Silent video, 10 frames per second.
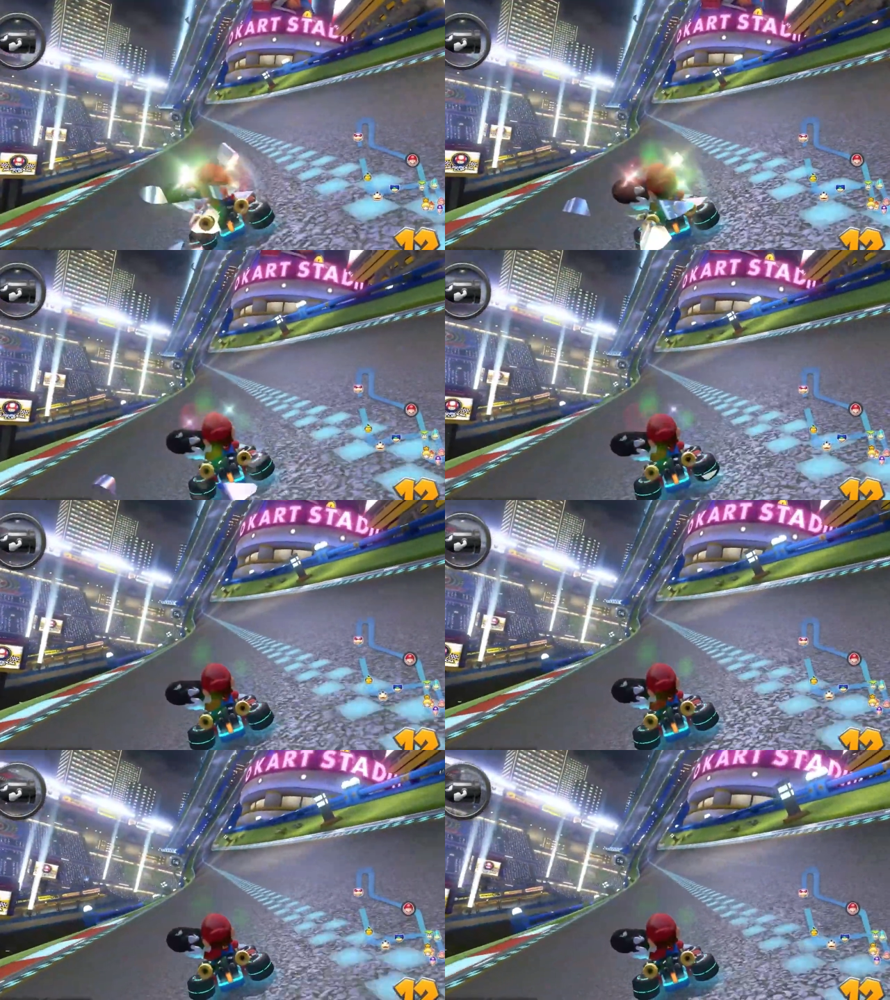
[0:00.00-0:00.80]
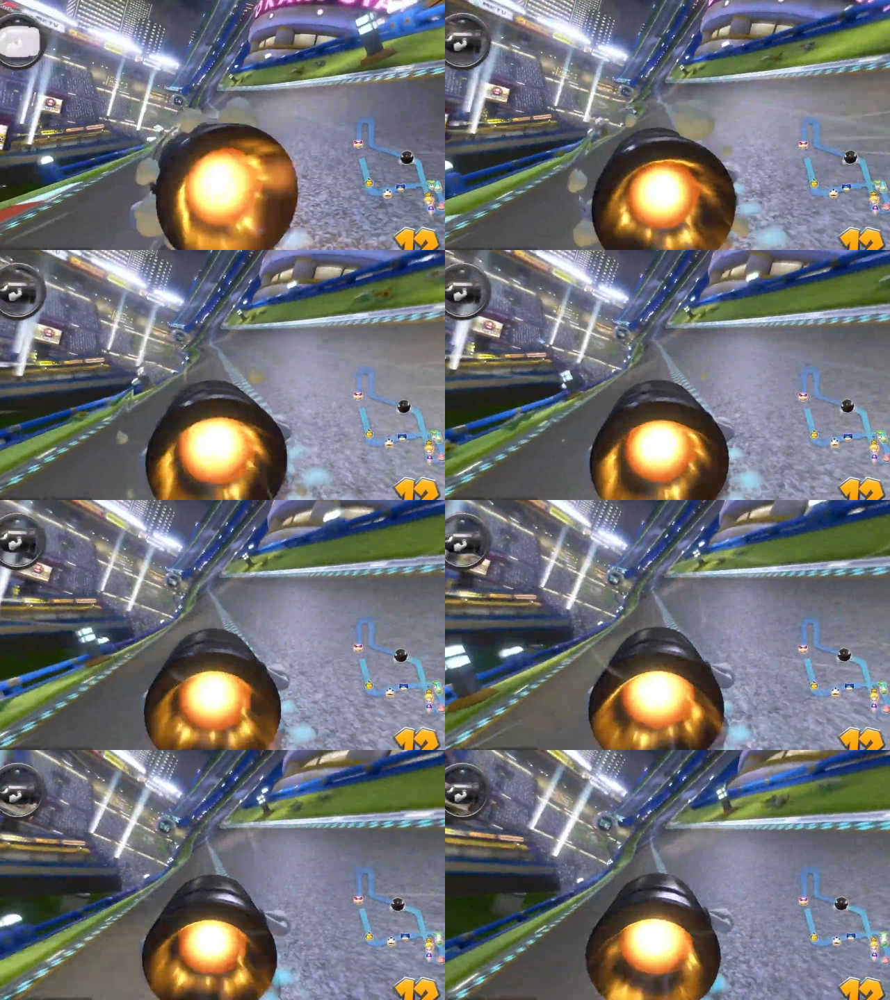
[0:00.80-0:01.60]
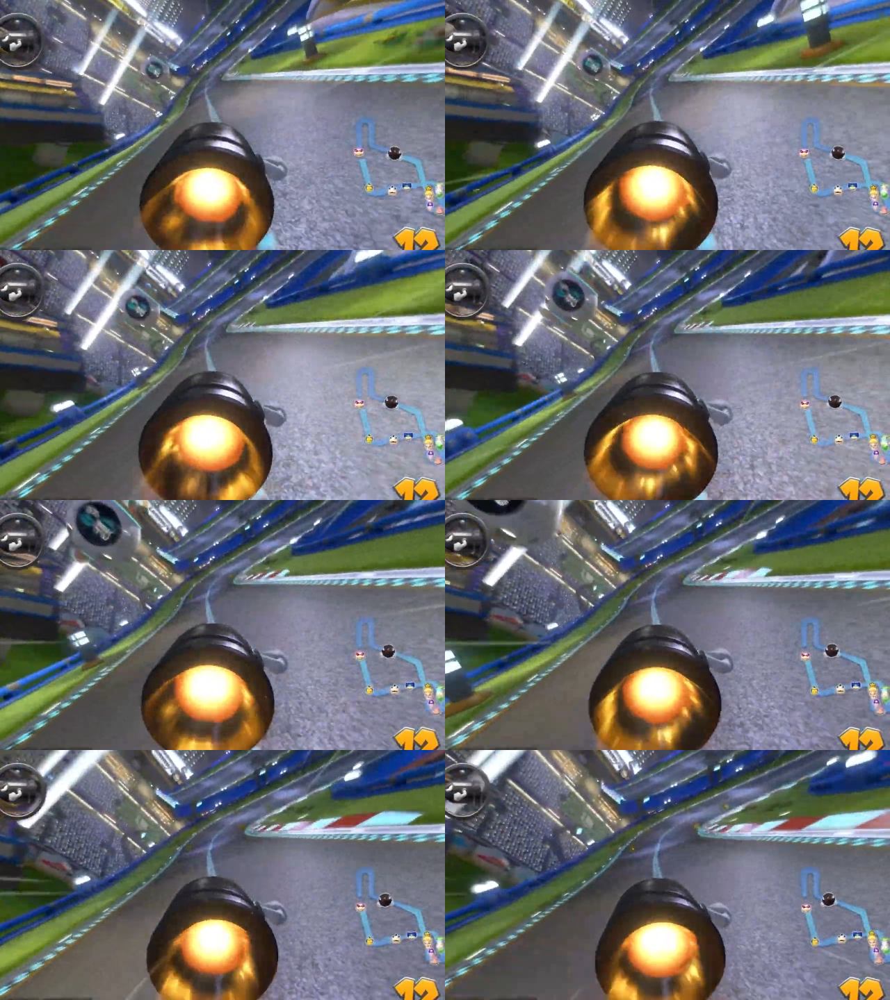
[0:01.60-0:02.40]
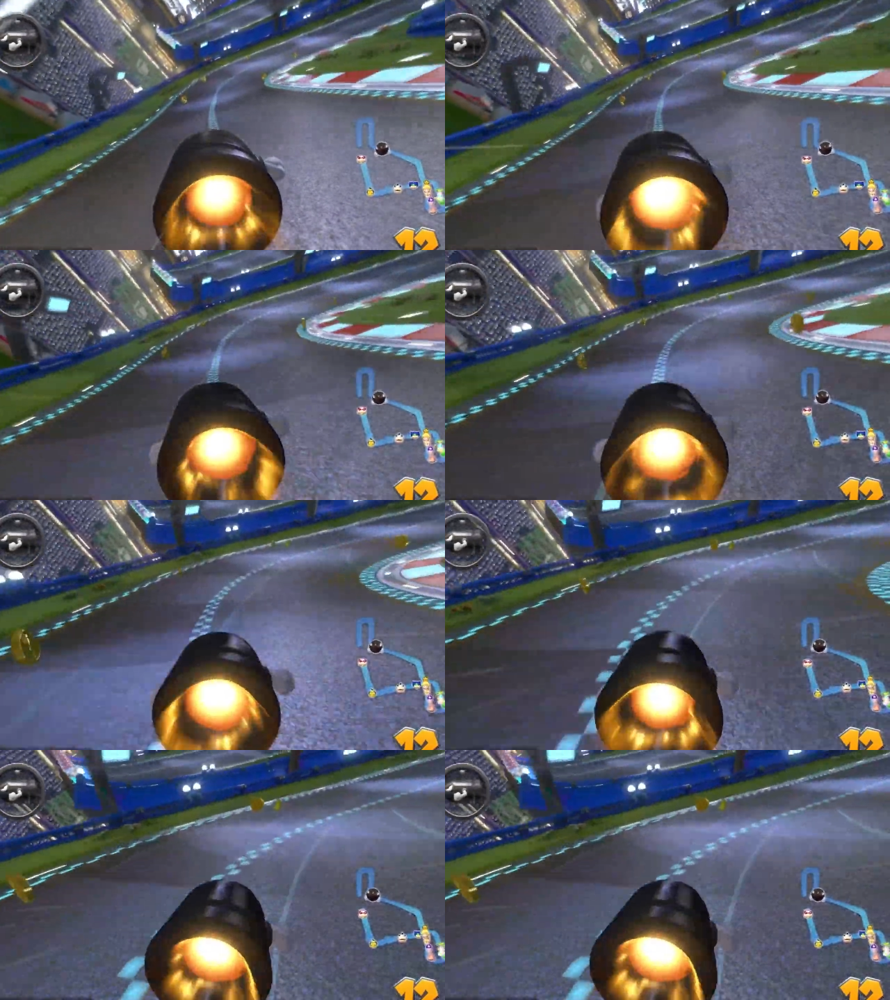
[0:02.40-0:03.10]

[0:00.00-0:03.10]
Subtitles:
[unreadable: no face in view]